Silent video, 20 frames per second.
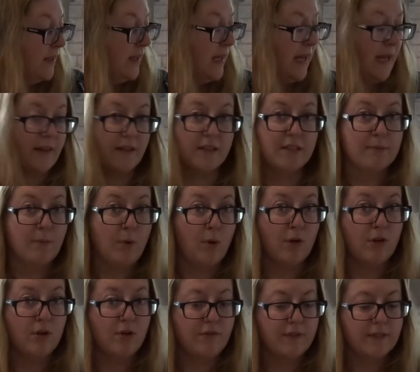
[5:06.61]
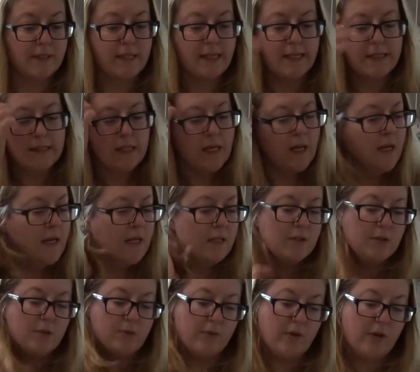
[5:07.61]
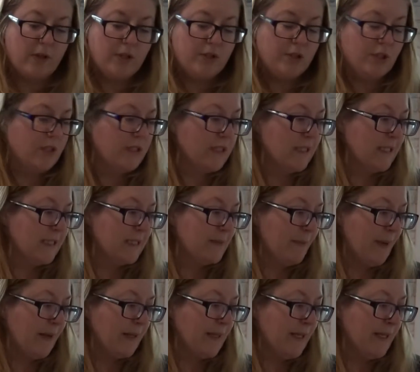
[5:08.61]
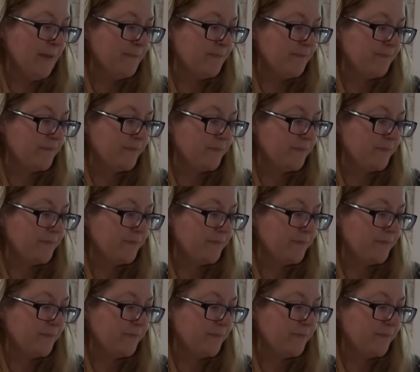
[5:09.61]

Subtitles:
They're small enough as it is. So we've got the Dulce de España.